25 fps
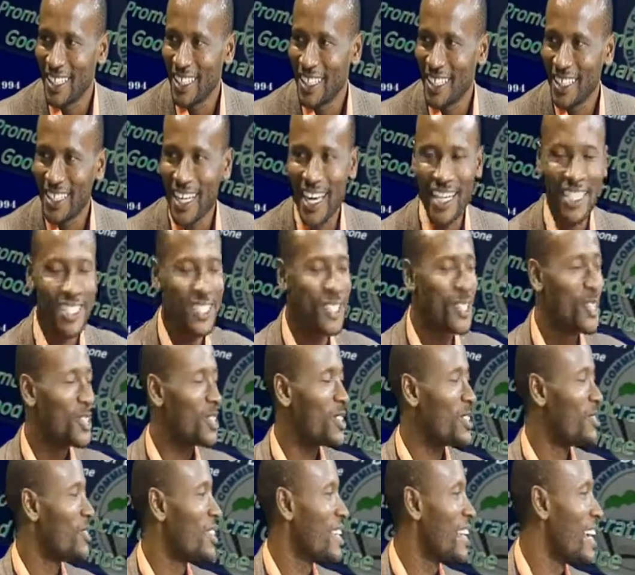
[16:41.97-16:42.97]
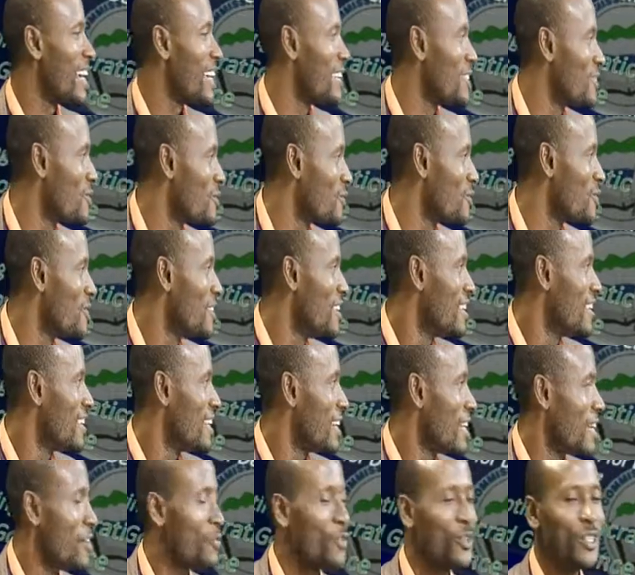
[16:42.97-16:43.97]
There is nothing we can do.
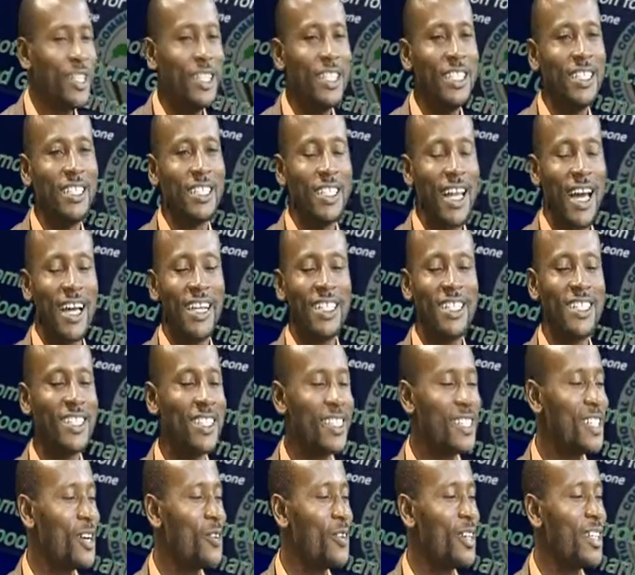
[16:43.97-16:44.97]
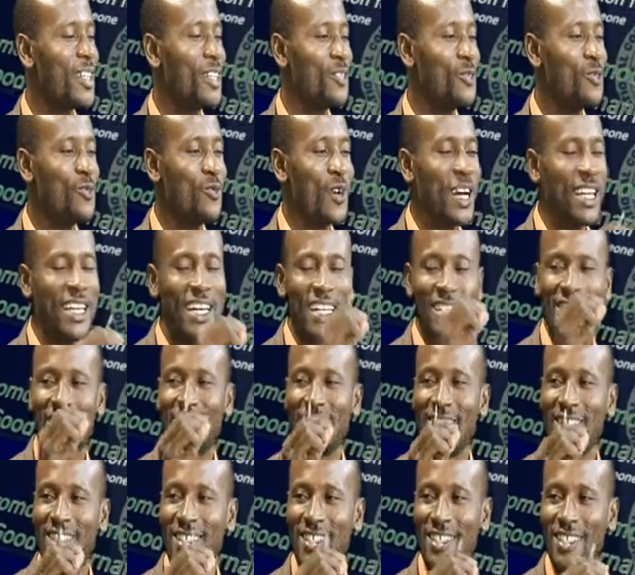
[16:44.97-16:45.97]
Even scientists, the way they do weather
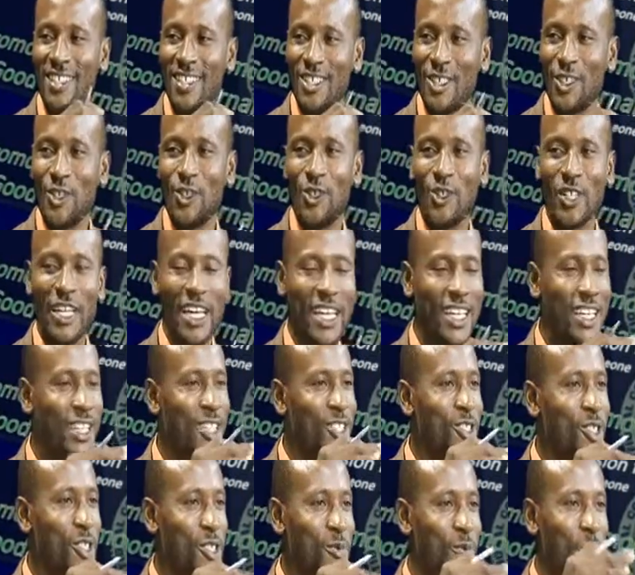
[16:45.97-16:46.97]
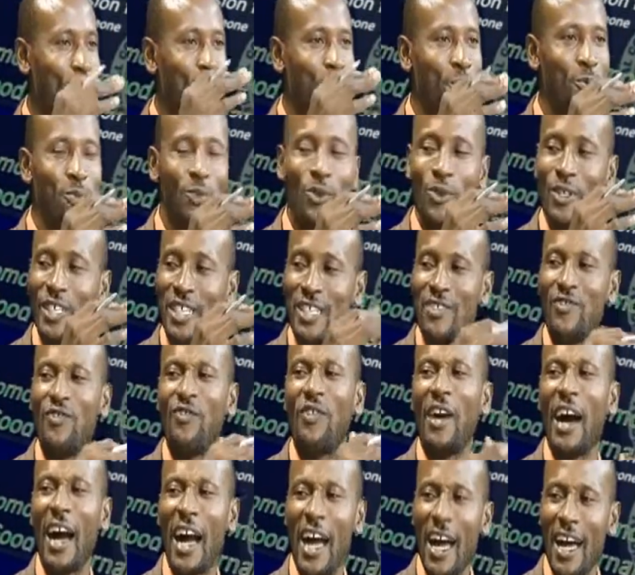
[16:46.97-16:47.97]
seeding, you know, they can just postpone,
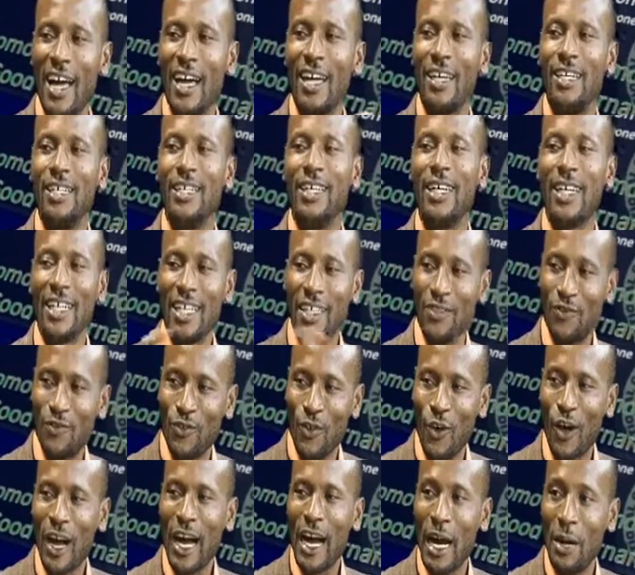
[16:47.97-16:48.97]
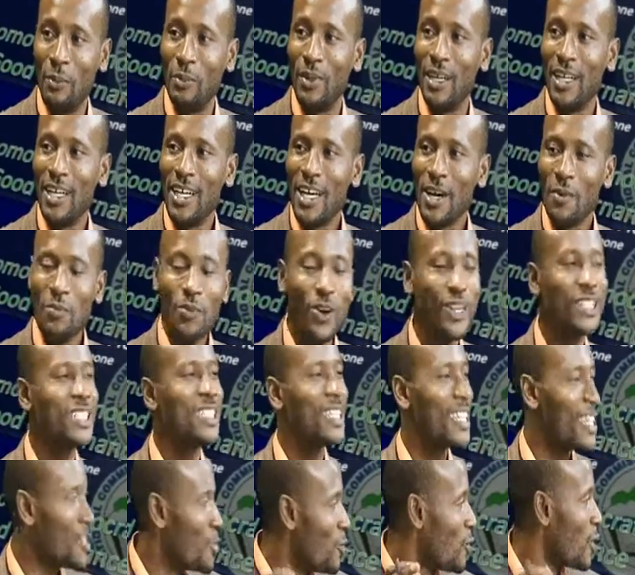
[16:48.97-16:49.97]
defer the rain for come. But
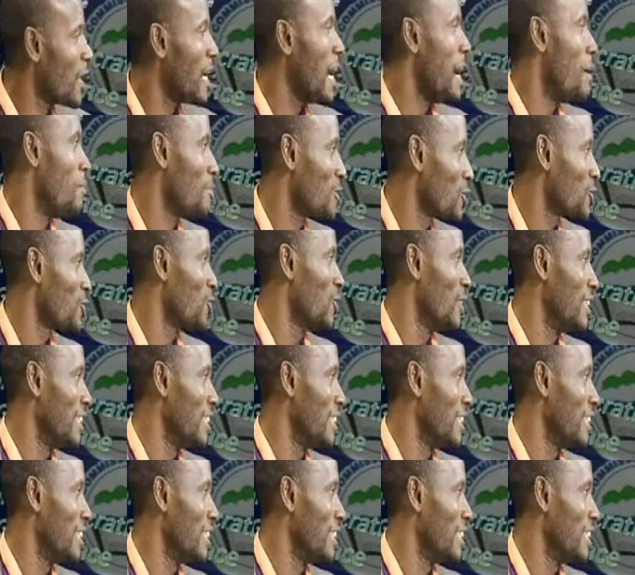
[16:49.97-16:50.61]
it will come, surely.